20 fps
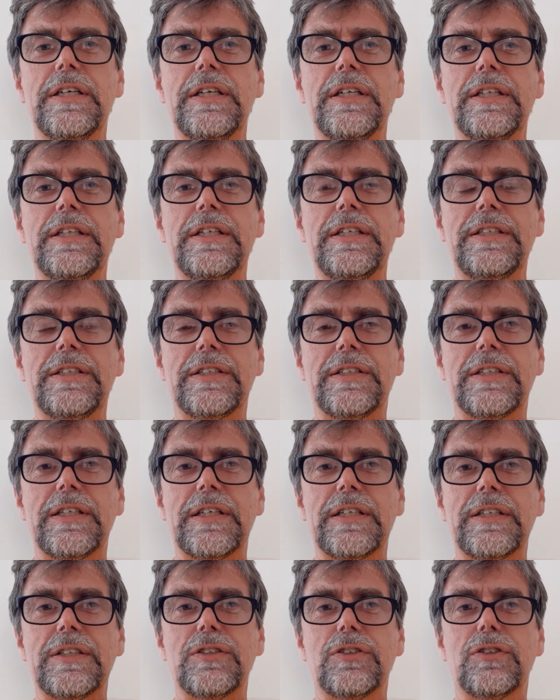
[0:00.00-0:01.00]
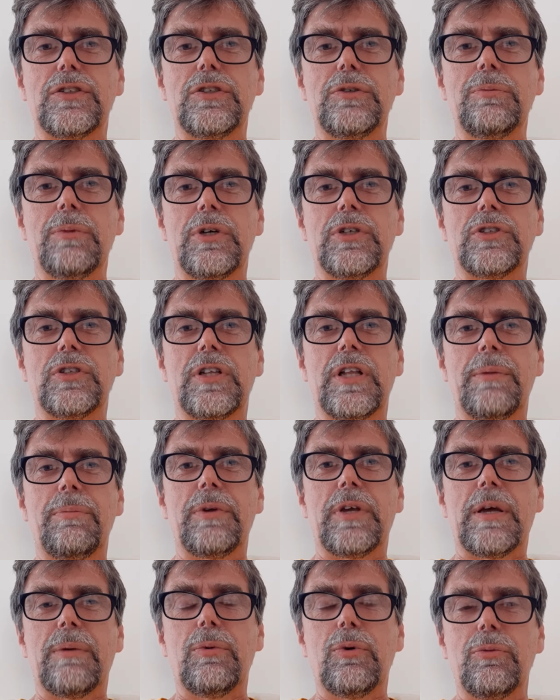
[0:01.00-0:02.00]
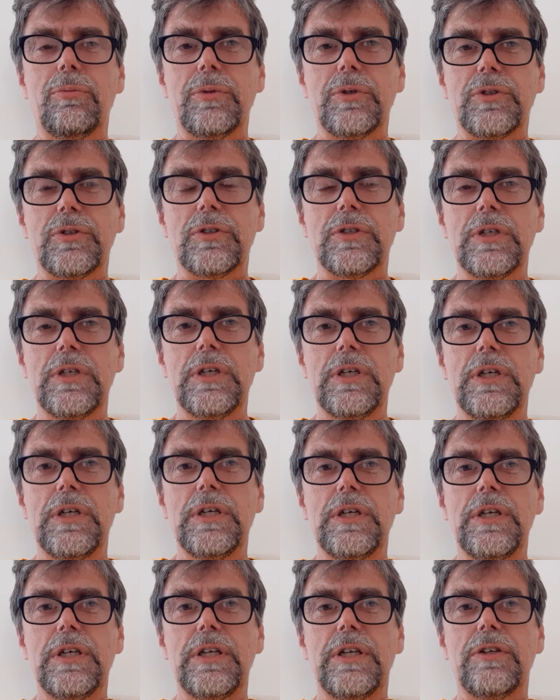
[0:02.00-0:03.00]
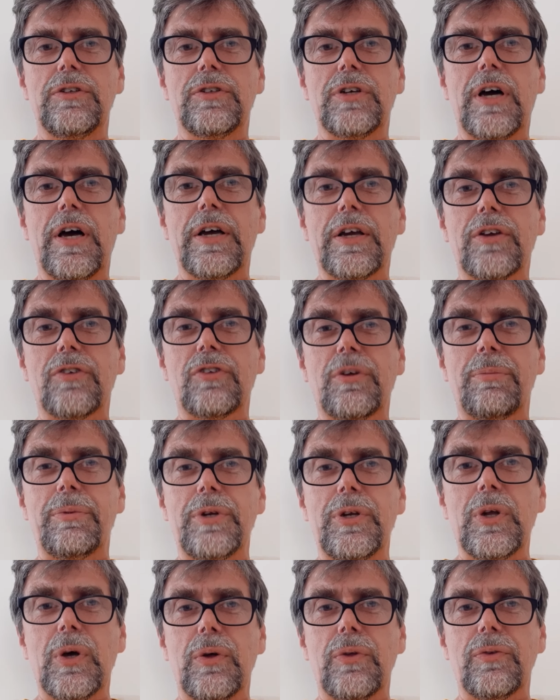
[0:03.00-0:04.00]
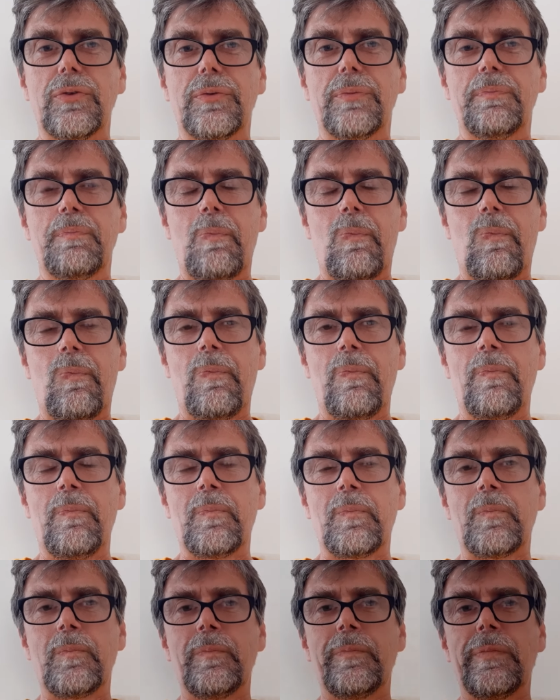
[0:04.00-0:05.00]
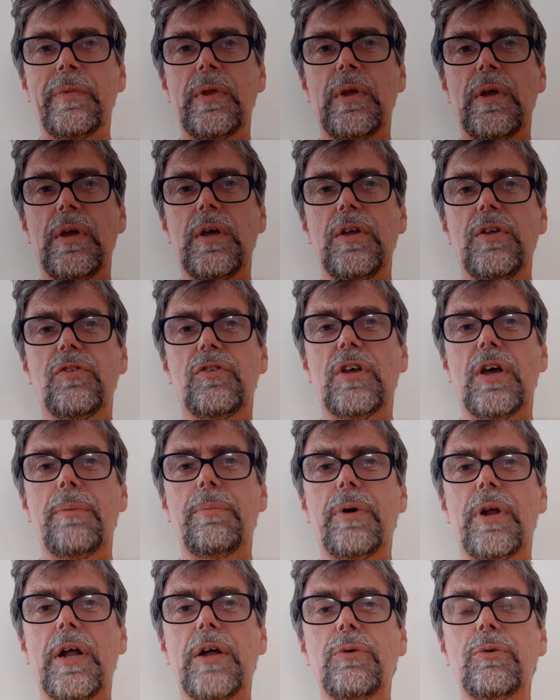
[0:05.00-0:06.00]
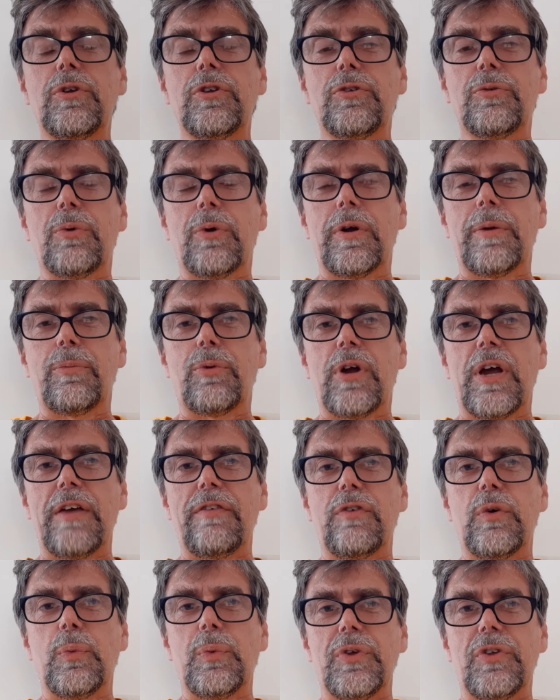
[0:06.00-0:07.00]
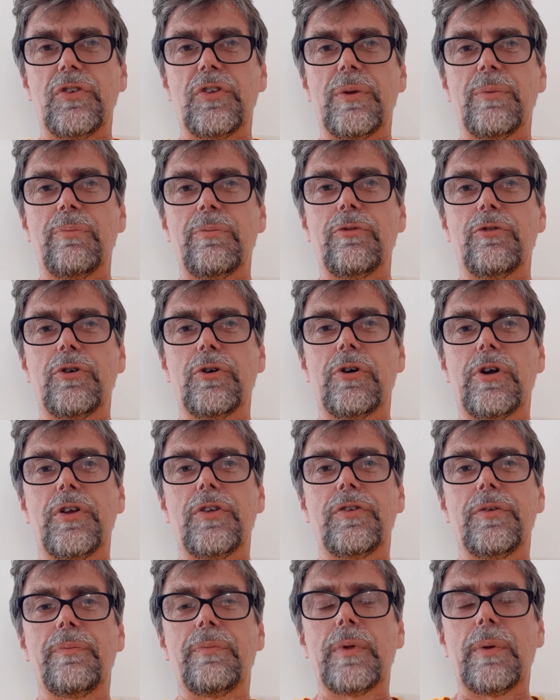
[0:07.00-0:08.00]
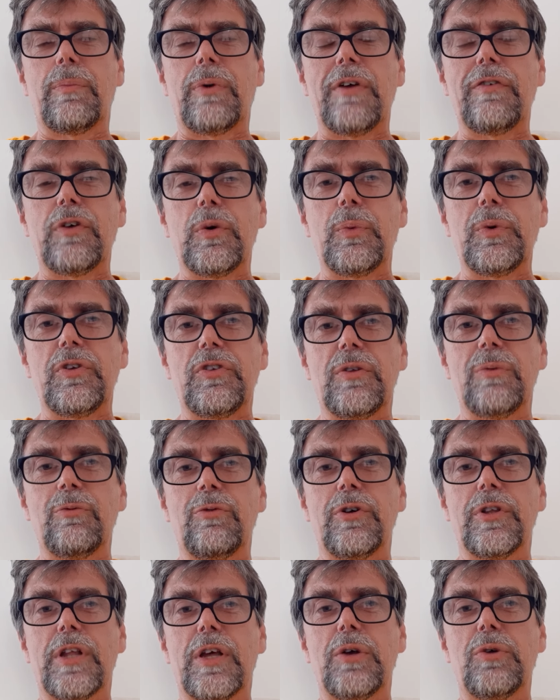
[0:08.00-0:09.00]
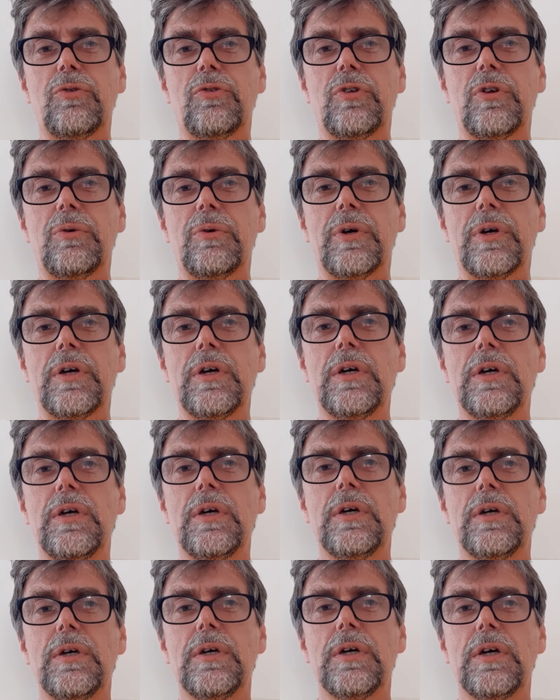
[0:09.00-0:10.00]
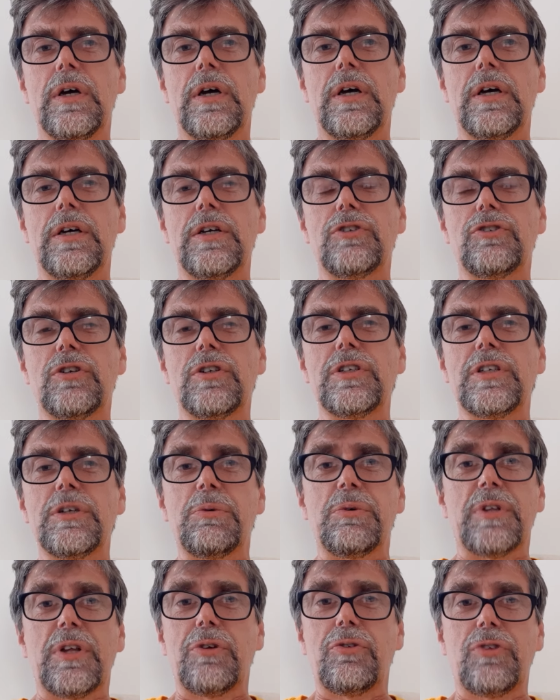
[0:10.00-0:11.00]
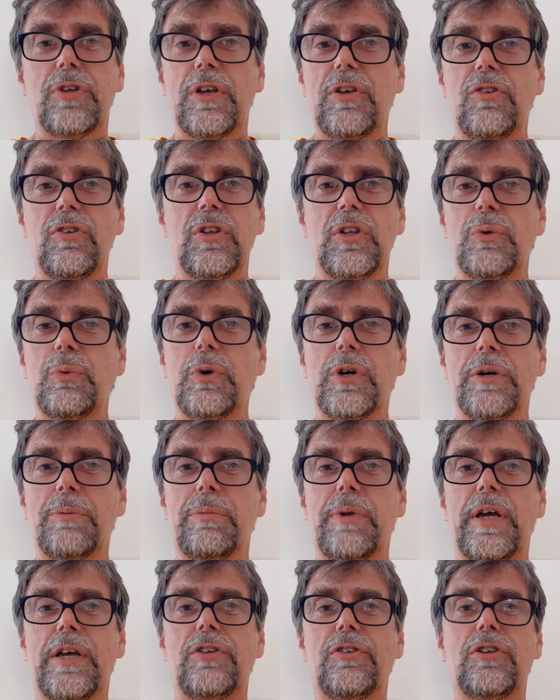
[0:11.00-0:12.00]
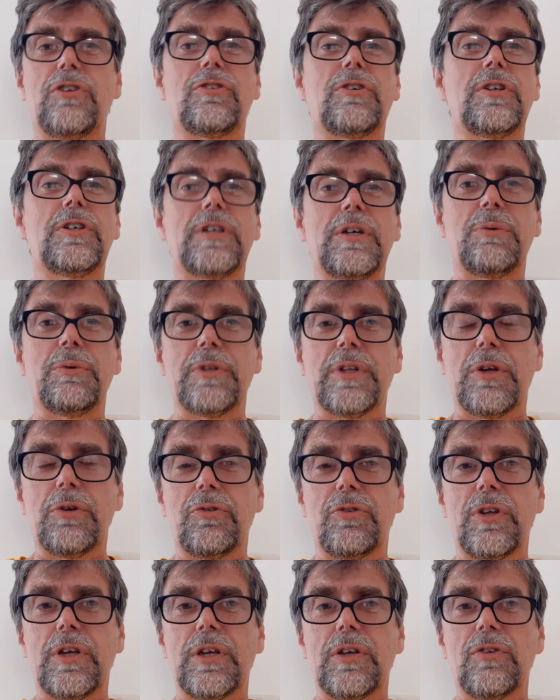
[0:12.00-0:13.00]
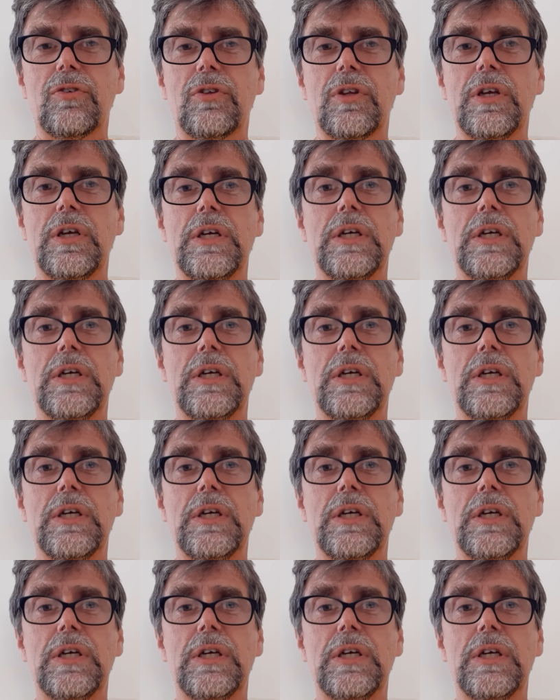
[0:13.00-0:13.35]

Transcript: these things too much, that they become almost, you know, tying us up in knots. So, but I just want to pray for wisdom for us. I pray for wisdom for those who are trying to deal with those things in the workplace. They're trying to deal with those things